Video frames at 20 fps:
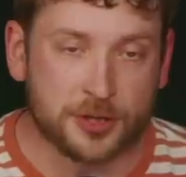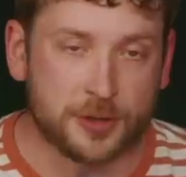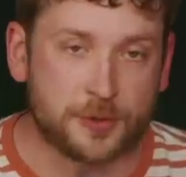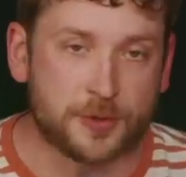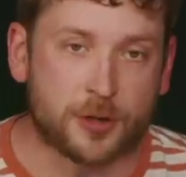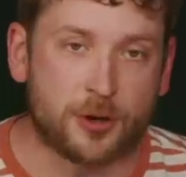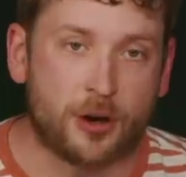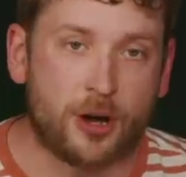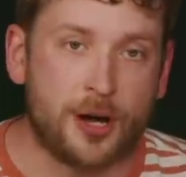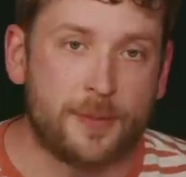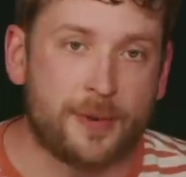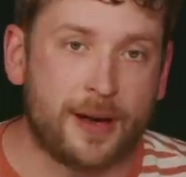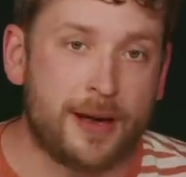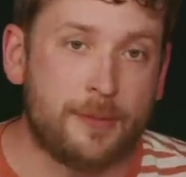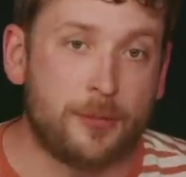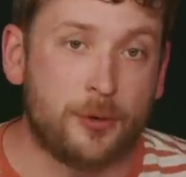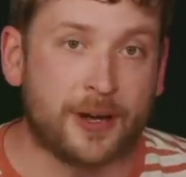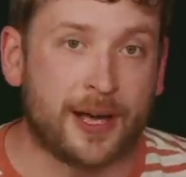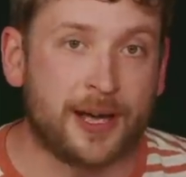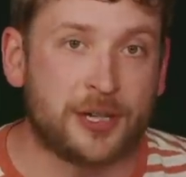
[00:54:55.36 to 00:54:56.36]
subscribe,
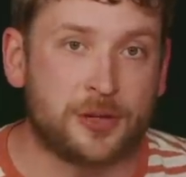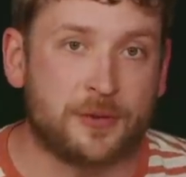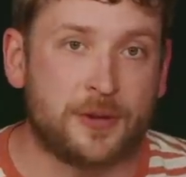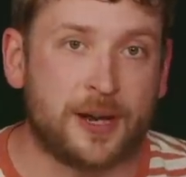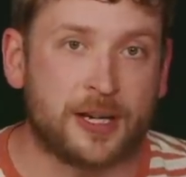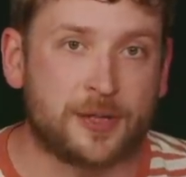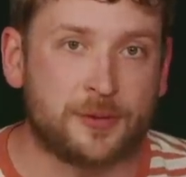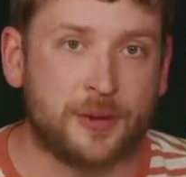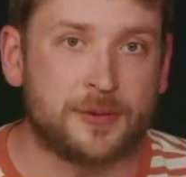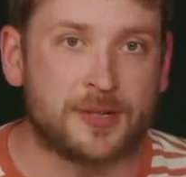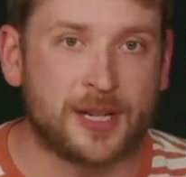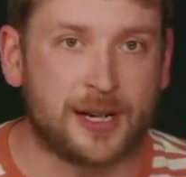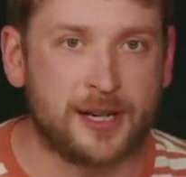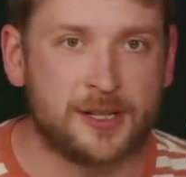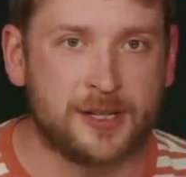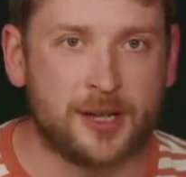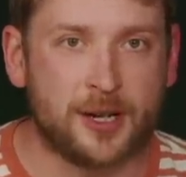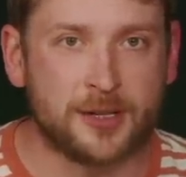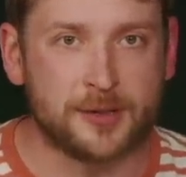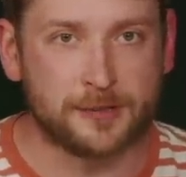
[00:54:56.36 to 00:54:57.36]
and we'll catch you on the next one. Take it
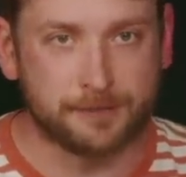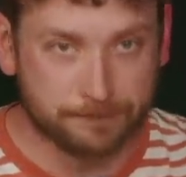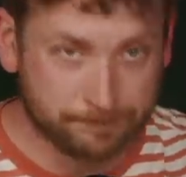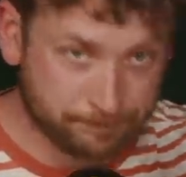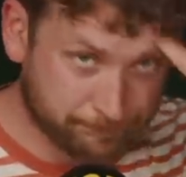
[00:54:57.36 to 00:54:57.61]
easy, guys.